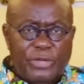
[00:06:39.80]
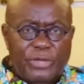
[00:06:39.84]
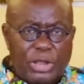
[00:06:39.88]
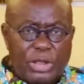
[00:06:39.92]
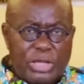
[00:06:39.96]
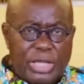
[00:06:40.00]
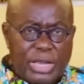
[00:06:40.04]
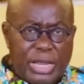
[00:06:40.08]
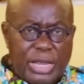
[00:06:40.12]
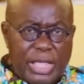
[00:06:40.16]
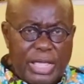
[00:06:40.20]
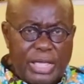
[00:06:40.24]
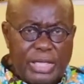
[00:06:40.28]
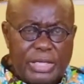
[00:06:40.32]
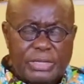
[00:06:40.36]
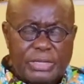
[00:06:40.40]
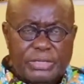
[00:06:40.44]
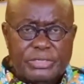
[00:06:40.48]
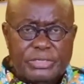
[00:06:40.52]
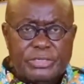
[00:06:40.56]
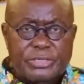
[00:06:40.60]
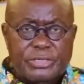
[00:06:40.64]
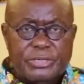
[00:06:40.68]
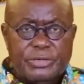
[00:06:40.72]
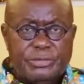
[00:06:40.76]
Fellow
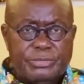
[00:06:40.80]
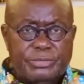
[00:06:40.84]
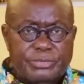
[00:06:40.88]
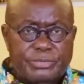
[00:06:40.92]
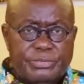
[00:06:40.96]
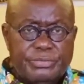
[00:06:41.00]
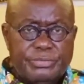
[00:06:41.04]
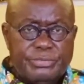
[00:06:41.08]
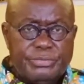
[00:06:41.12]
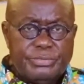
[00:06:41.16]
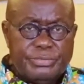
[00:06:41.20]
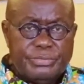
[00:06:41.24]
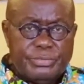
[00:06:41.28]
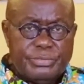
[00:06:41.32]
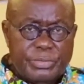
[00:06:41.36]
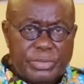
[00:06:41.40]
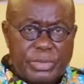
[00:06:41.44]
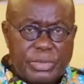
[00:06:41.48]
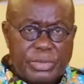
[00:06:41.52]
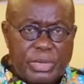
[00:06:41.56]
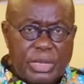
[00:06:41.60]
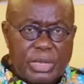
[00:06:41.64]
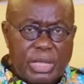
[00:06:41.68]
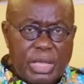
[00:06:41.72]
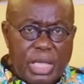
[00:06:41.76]
Ghanaians,
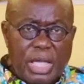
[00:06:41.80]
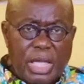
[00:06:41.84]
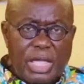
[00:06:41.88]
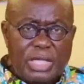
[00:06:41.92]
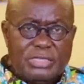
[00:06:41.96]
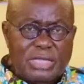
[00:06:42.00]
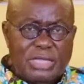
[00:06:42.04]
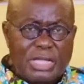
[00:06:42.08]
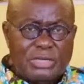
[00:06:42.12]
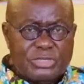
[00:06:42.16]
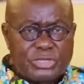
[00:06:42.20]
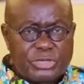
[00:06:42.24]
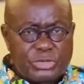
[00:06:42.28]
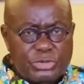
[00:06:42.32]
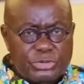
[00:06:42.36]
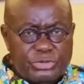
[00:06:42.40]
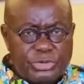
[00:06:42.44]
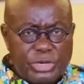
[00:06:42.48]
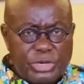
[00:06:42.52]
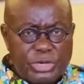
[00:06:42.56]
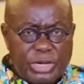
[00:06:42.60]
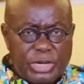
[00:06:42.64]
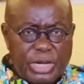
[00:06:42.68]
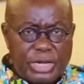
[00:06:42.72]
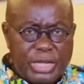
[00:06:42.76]
as our
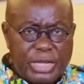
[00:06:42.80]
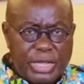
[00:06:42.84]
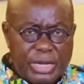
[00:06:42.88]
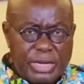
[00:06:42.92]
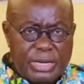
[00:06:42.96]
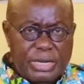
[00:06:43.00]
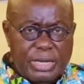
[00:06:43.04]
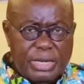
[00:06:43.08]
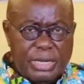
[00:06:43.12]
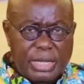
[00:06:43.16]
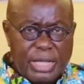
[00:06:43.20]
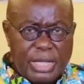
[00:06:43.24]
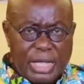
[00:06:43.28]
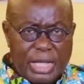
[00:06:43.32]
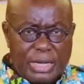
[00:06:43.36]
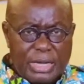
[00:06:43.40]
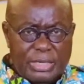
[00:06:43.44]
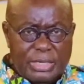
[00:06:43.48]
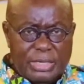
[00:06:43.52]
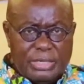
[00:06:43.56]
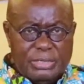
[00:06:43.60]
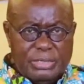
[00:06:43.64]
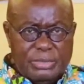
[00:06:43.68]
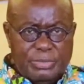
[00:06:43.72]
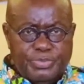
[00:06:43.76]
children in
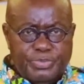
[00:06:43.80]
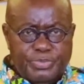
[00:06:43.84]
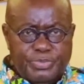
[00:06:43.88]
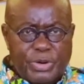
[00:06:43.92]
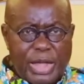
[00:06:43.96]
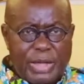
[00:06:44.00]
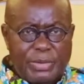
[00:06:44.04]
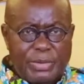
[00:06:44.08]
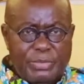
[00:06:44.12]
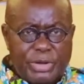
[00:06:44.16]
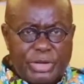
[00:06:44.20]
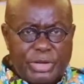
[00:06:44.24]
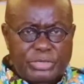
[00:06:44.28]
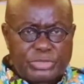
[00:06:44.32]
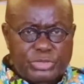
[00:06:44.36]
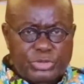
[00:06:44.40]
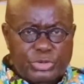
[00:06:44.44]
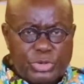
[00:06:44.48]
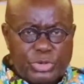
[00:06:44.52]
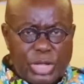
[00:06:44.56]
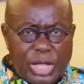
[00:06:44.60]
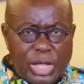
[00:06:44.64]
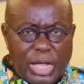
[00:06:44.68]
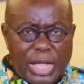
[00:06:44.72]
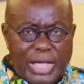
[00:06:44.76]
kindergarten, primary,
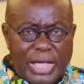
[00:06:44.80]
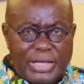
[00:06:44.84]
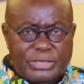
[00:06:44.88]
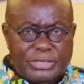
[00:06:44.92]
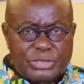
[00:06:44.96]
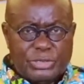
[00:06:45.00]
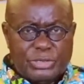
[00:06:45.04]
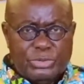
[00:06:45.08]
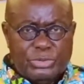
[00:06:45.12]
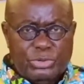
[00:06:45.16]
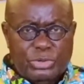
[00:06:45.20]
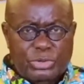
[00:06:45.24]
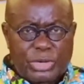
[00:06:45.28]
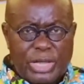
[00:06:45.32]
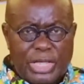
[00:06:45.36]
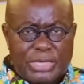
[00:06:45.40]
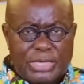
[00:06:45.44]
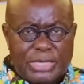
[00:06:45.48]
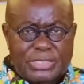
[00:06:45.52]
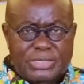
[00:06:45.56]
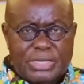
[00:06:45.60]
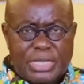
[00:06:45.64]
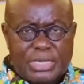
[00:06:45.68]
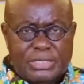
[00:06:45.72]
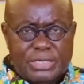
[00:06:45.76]
junior high school,
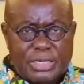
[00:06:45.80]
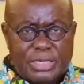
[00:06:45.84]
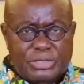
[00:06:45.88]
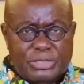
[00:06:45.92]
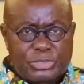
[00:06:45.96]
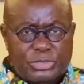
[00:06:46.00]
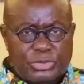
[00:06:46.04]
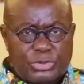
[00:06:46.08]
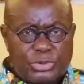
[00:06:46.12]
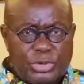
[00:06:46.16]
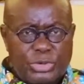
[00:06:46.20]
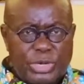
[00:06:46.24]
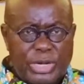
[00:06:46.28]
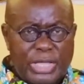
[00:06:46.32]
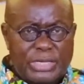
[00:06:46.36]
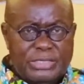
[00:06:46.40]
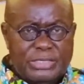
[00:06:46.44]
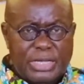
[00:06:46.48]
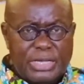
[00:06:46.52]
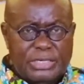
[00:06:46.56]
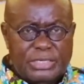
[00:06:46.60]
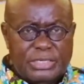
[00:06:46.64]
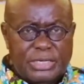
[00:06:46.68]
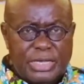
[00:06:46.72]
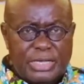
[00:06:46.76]
SHS2 and
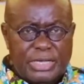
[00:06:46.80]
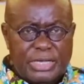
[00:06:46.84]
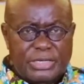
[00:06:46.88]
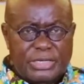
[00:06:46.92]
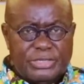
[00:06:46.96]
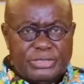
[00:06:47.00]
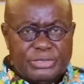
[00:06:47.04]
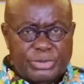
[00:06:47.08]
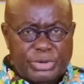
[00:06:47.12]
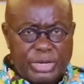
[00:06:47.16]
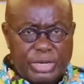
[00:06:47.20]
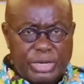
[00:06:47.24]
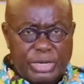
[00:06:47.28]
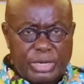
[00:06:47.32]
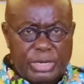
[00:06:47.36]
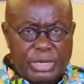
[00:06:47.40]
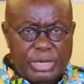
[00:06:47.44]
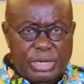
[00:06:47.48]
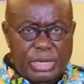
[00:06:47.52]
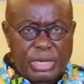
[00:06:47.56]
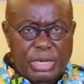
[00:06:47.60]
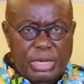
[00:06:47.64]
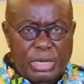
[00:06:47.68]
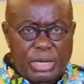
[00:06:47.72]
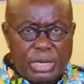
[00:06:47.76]
SHS3
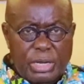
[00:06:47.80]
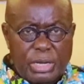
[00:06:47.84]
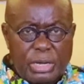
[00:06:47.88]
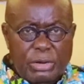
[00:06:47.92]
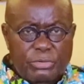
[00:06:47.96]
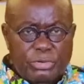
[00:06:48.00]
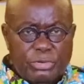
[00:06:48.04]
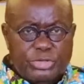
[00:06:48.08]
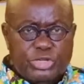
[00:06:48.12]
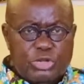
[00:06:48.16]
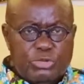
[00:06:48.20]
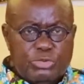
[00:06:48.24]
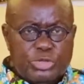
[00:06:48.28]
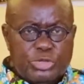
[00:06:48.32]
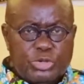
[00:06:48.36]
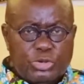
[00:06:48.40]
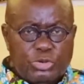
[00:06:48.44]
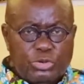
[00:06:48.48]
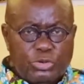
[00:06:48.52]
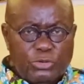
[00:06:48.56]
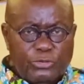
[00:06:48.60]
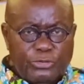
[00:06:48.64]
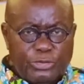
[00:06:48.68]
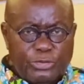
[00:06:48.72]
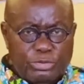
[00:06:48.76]
resume
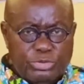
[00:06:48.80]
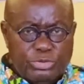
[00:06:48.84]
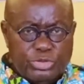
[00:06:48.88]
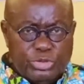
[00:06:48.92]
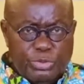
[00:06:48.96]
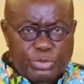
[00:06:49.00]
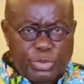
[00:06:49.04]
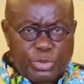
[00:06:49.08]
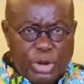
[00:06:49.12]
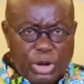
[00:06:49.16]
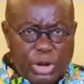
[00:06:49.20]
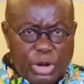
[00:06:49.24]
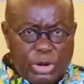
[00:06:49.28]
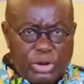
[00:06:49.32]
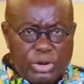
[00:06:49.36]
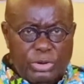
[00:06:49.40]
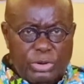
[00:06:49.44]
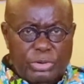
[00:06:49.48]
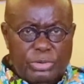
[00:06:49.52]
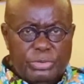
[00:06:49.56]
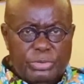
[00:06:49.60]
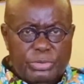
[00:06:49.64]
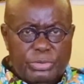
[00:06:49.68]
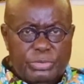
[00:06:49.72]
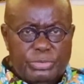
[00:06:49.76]
school from tomorrow,